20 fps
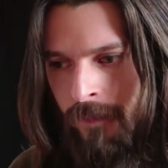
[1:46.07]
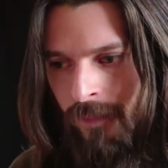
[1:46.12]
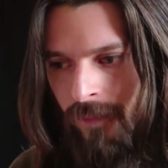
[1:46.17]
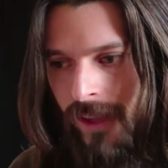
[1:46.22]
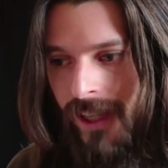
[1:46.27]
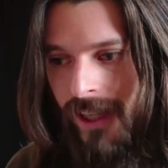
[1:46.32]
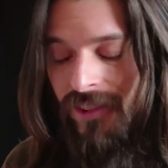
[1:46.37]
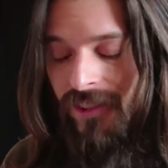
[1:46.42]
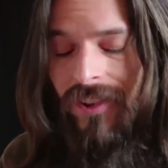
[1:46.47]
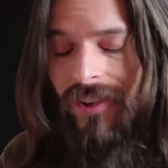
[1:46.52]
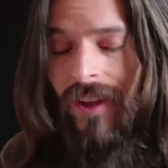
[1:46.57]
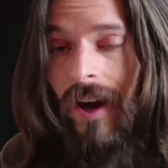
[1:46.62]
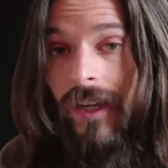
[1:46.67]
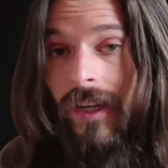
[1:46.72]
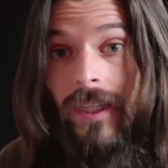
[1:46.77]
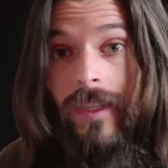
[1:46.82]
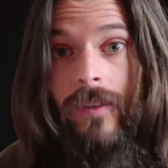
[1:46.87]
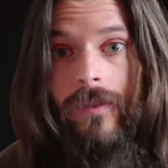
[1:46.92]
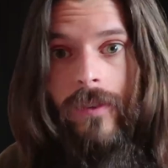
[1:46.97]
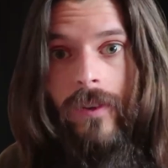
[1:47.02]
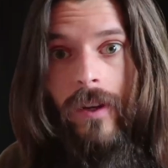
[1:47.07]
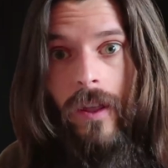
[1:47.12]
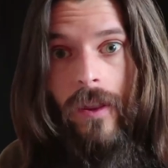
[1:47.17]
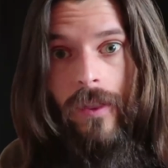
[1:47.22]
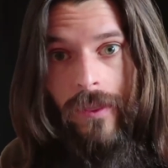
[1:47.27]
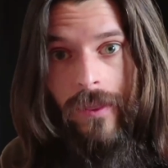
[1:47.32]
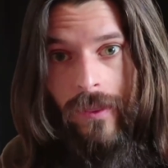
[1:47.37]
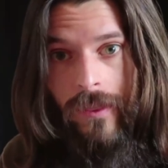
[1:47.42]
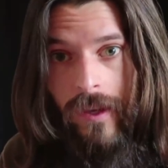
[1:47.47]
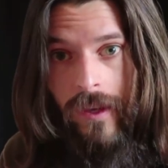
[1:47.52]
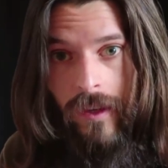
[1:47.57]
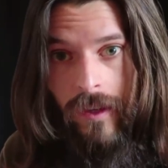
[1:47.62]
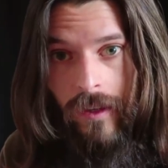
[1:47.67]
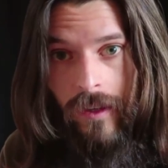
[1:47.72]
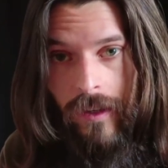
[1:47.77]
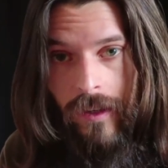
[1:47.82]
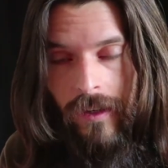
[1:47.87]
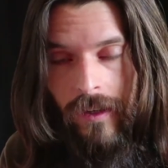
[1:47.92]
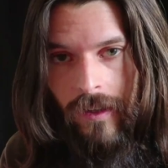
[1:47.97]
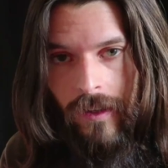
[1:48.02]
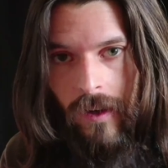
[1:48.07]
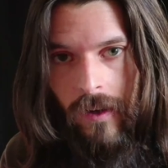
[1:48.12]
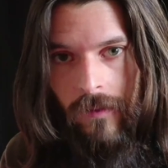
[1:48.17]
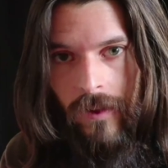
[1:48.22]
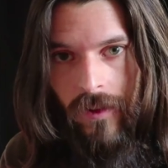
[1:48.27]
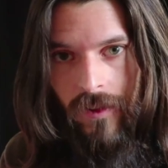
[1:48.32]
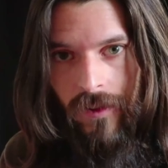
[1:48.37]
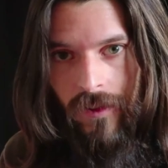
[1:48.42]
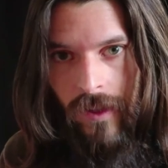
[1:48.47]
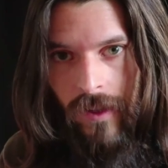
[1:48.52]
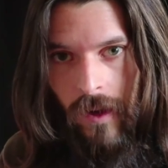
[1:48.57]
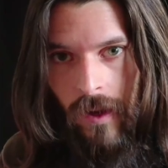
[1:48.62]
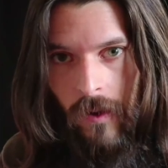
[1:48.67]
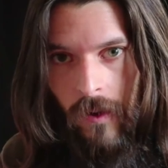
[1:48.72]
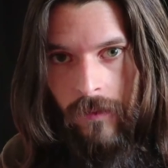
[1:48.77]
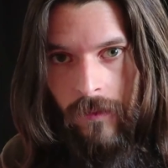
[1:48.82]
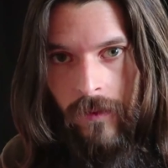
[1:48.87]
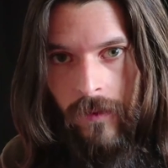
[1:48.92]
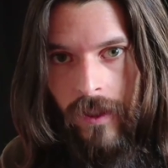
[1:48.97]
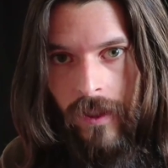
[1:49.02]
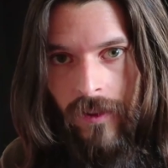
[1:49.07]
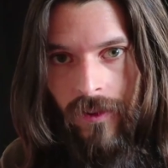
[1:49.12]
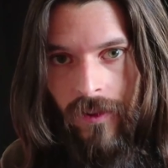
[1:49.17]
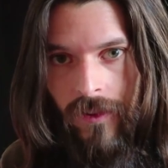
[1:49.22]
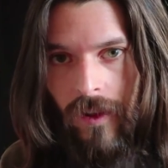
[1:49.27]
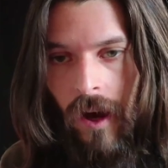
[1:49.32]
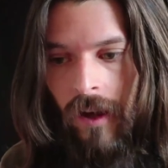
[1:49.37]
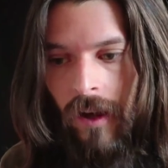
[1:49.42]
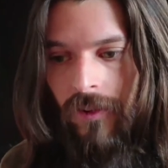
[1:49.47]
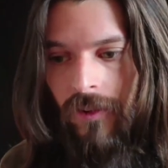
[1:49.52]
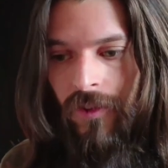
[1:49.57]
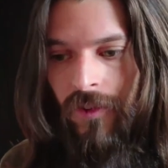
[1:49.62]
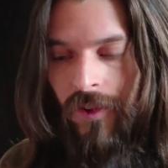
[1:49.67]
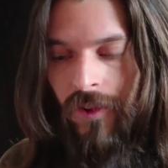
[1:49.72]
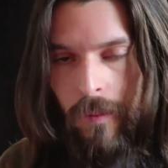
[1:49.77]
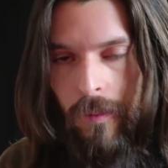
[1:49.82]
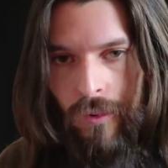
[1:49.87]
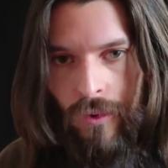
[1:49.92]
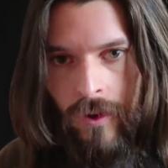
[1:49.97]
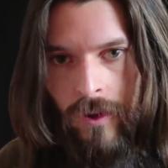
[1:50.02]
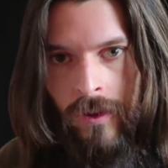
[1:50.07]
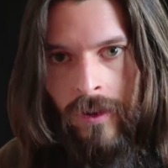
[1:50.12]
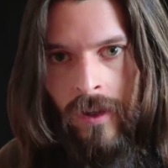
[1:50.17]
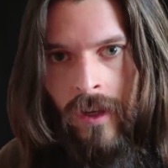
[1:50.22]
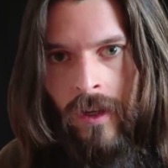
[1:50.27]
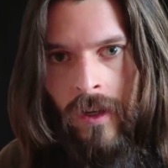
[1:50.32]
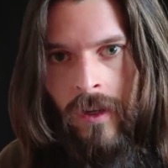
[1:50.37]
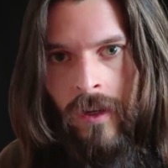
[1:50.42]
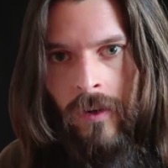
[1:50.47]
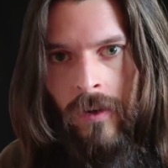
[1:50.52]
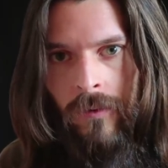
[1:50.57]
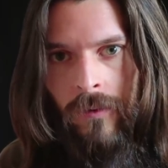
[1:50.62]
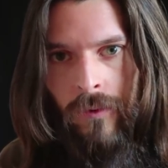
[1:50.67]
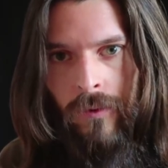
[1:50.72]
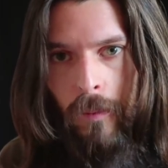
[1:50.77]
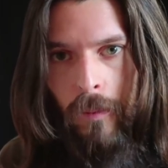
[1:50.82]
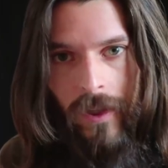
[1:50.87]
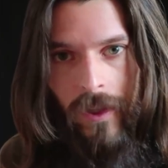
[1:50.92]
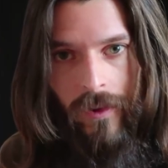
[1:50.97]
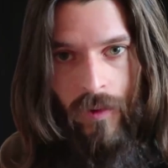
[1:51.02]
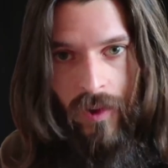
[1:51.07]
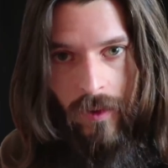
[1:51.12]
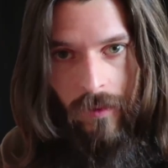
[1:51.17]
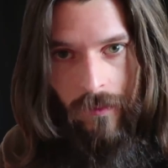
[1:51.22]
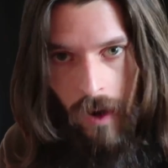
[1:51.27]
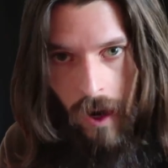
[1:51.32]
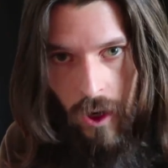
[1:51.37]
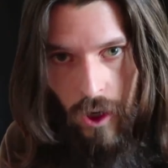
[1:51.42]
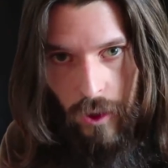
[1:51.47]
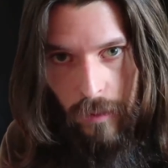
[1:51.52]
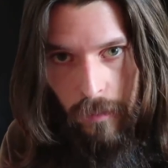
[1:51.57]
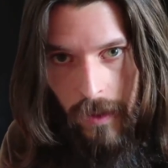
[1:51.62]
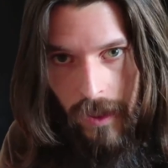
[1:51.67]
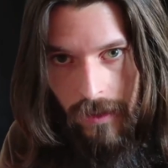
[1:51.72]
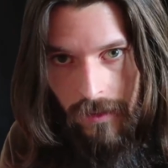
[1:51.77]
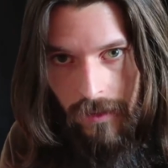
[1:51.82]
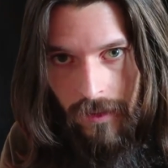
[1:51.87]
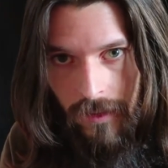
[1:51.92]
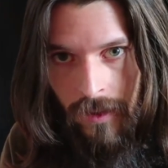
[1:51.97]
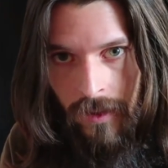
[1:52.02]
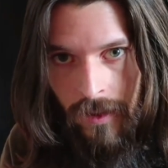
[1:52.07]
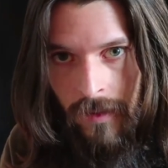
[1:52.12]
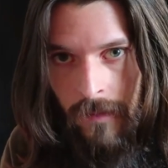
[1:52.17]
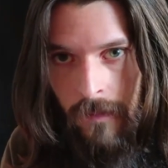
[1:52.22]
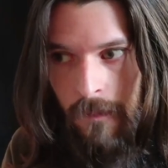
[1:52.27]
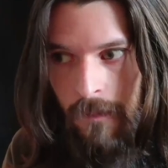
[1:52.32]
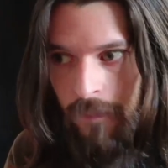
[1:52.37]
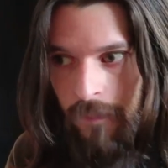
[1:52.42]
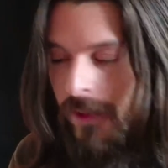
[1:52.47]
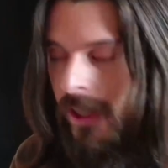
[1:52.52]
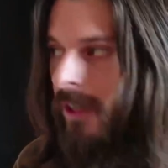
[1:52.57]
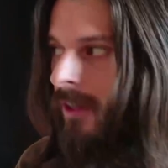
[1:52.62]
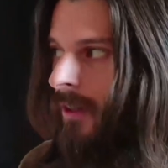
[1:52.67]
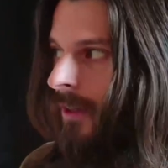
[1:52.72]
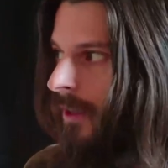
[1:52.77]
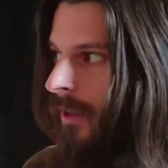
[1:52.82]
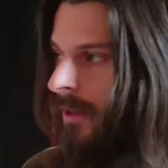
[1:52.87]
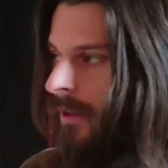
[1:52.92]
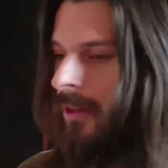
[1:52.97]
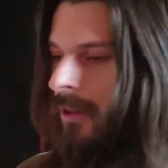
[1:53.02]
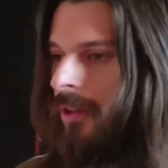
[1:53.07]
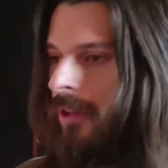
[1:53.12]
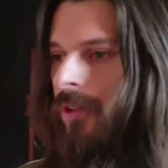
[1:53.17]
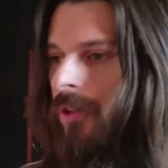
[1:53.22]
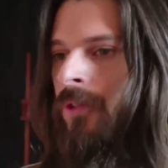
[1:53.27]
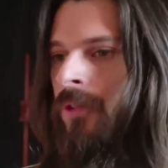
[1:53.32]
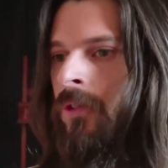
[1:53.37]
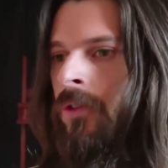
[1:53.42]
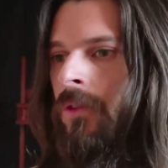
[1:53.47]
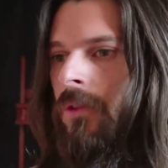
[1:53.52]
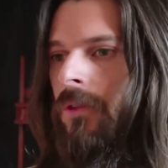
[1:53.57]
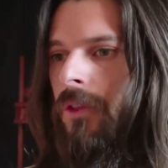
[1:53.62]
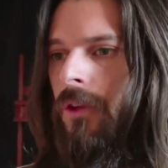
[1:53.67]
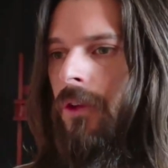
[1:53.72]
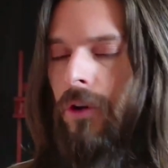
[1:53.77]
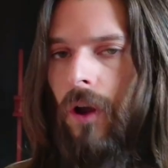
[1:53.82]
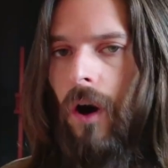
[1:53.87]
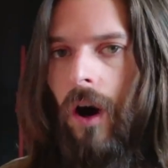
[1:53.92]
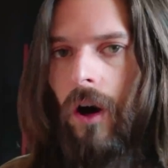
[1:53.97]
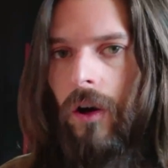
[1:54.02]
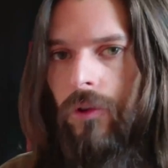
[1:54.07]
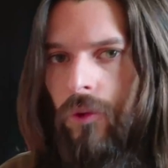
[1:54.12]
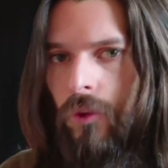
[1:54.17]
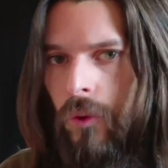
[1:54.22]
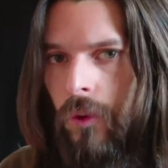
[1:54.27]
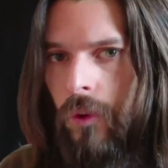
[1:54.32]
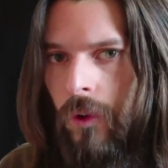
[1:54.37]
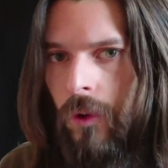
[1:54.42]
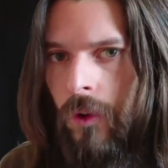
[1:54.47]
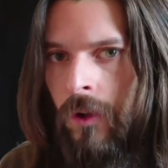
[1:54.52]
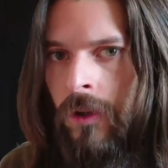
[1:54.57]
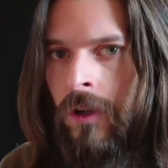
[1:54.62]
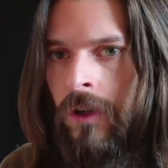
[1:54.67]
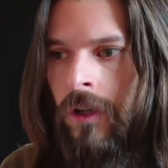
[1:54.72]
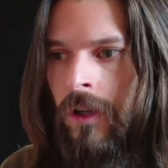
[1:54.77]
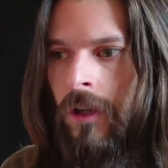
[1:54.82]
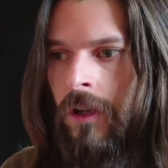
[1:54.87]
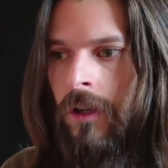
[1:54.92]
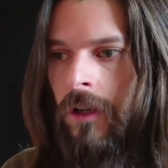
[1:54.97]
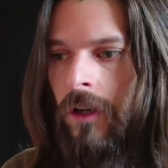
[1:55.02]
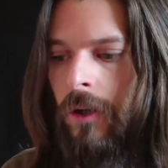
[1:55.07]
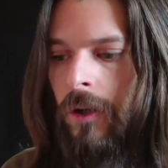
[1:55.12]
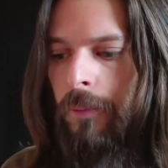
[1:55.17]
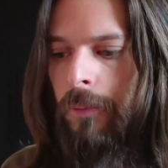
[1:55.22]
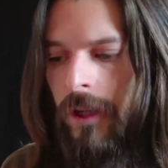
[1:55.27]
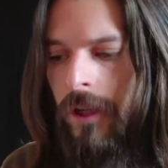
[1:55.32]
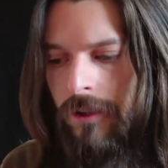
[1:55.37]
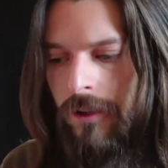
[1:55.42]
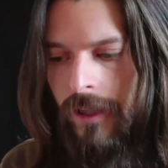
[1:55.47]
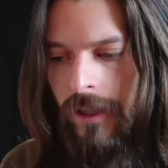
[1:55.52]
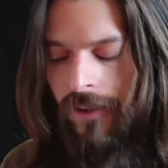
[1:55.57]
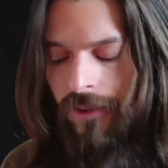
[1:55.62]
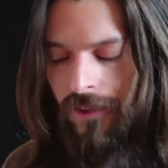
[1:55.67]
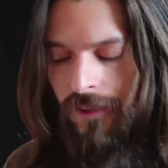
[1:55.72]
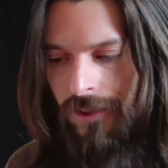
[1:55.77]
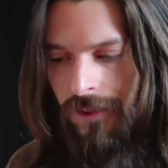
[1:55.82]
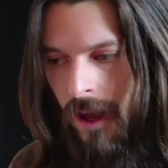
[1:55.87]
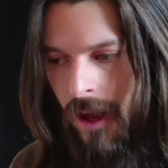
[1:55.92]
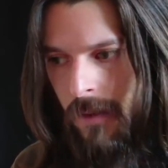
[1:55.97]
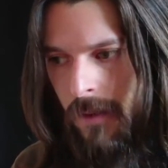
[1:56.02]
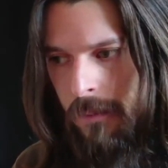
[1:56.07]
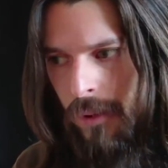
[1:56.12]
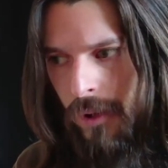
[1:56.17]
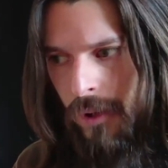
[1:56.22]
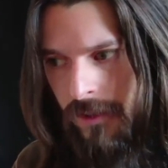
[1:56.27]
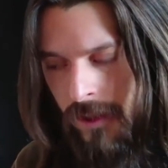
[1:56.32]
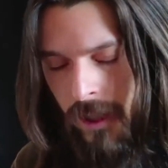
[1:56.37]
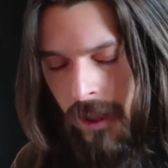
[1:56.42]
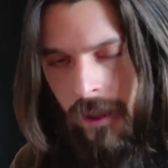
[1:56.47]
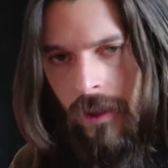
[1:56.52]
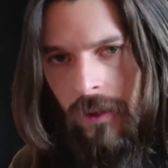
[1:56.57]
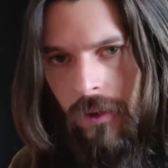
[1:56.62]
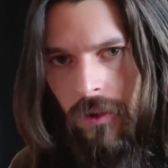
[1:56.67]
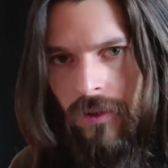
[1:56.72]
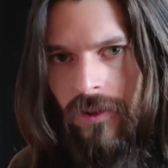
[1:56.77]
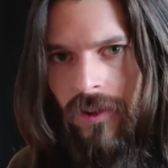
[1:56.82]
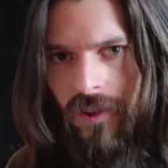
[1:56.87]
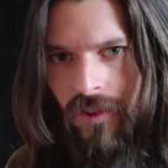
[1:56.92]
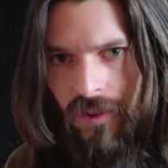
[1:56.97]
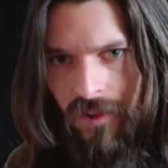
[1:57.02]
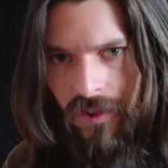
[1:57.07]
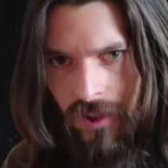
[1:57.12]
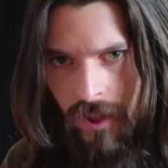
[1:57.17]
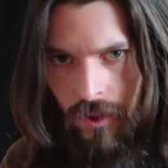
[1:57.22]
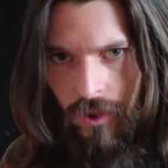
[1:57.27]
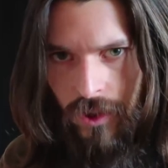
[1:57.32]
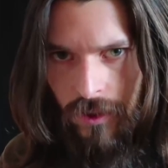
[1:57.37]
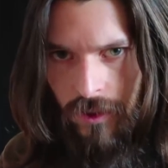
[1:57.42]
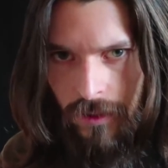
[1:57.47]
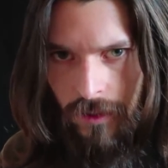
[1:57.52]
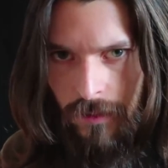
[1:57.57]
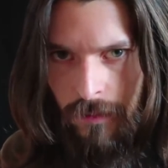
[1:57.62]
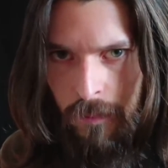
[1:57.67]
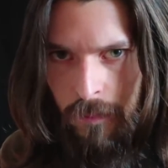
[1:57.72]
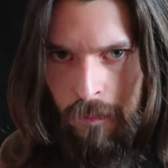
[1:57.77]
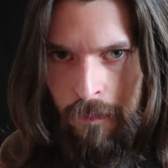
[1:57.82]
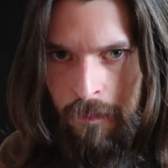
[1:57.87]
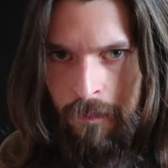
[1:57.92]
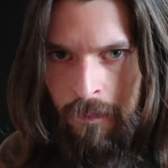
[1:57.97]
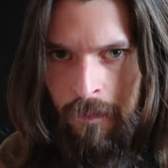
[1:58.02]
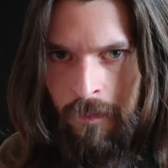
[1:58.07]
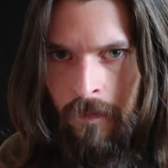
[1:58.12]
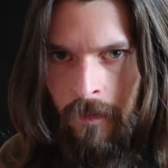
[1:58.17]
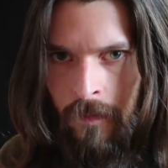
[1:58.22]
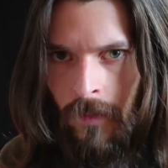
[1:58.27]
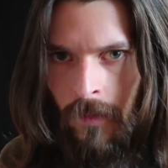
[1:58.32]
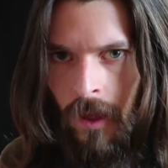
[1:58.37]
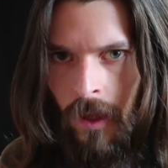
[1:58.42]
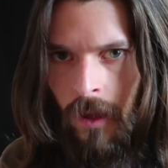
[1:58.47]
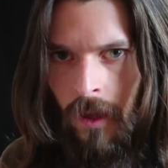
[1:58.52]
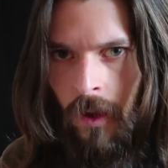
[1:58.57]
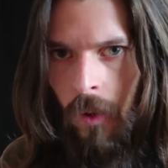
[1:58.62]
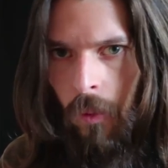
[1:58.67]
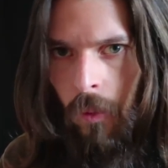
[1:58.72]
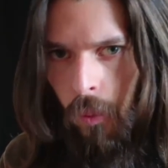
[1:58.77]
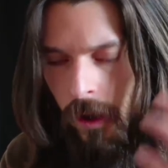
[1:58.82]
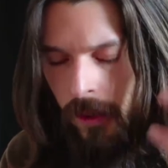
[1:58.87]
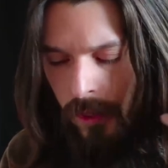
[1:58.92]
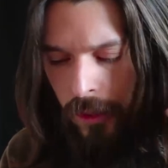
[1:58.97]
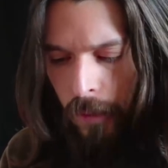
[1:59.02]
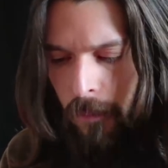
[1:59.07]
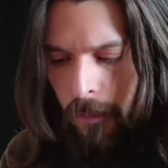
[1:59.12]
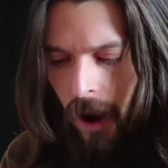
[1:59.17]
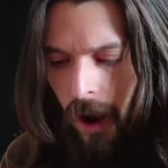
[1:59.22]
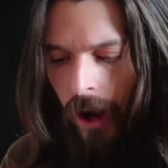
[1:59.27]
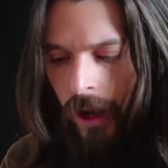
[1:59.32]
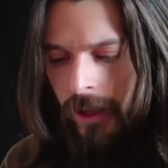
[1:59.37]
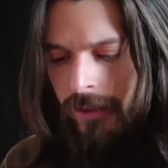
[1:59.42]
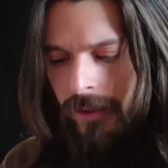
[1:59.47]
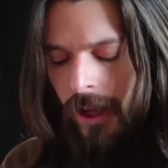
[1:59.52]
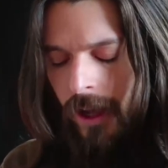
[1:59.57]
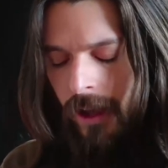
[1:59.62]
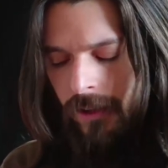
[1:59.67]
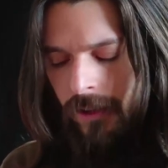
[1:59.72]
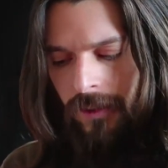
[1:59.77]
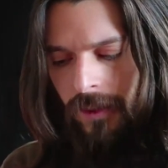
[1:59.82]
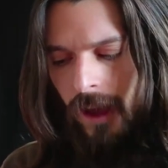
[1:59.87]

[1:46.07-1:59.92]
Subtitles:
it's not even a thing in and of itself. It's not separate from its environment. It is the non-dual appearing as that particular distinction. What the mind has the